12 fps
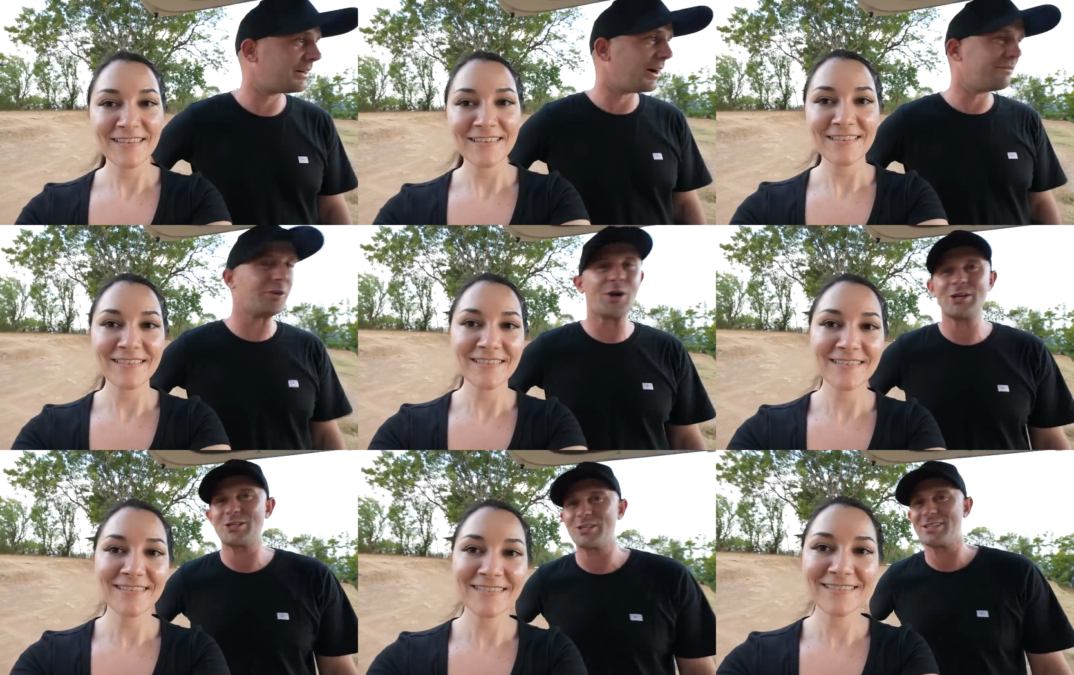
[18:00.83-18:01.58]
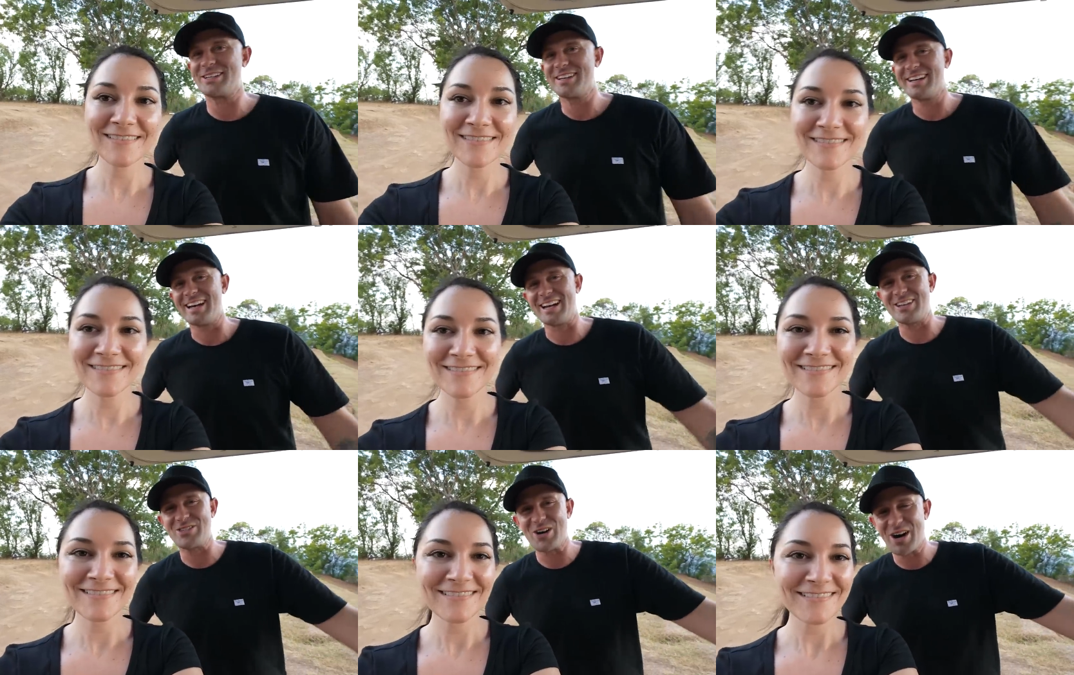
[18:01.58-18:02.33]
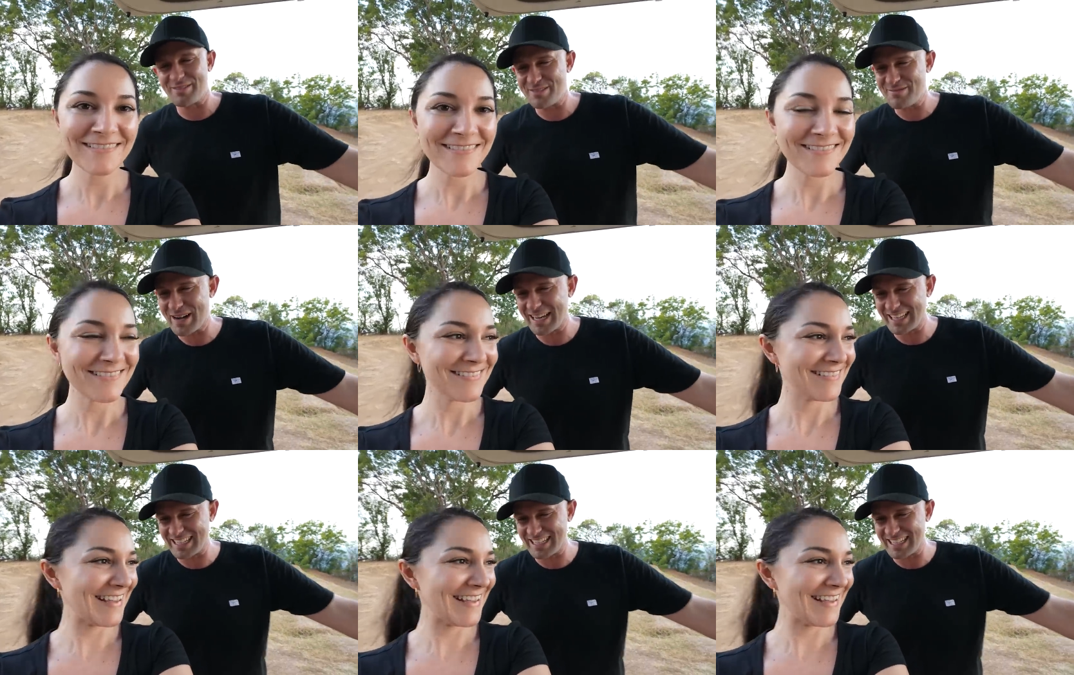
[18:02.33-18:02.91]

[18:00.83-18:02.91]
Speaker 1: I've learnt how to drive in Bali.